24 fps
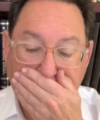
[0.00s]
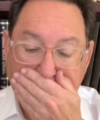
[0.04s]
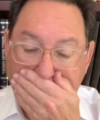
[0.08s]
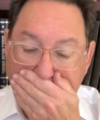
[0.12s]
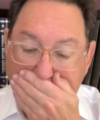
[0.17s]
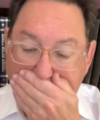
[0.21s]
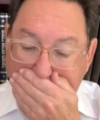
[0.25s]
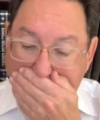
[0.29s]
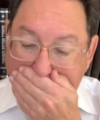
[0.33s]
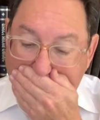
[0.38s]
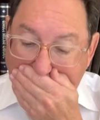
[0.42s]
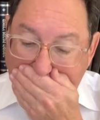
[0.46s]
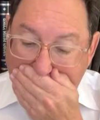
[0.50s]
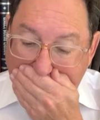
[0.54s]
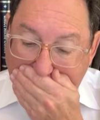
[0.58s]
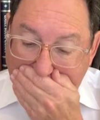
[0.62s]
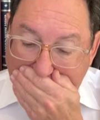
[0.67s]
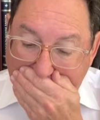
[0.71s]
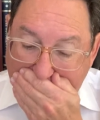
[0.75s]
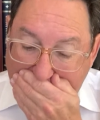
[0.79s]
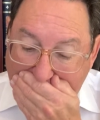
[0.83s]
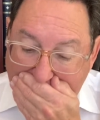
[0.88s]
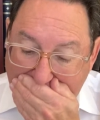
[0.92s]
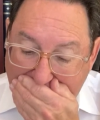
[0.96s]

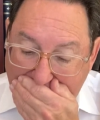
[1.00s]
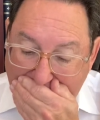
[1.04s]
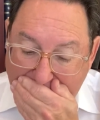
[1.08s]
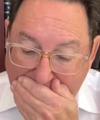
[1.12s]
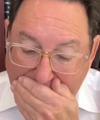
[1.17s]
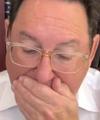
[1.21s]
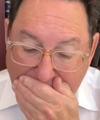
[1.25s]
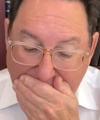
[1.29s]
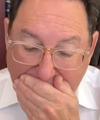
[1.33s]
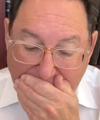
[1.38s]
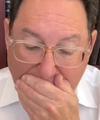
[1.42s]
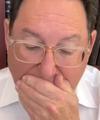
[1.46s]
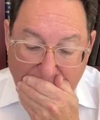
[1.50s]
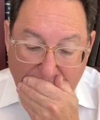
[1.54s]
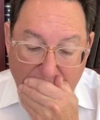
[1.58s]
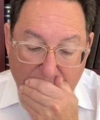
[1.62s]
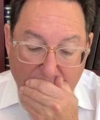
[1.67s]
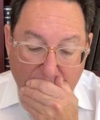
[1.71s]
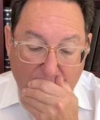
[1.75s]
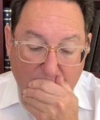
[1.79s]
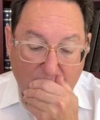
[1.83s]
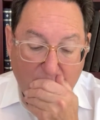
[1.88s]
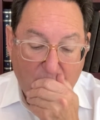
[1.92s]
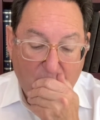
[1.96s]

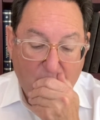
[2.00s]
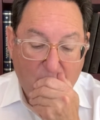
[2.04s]
[no speech]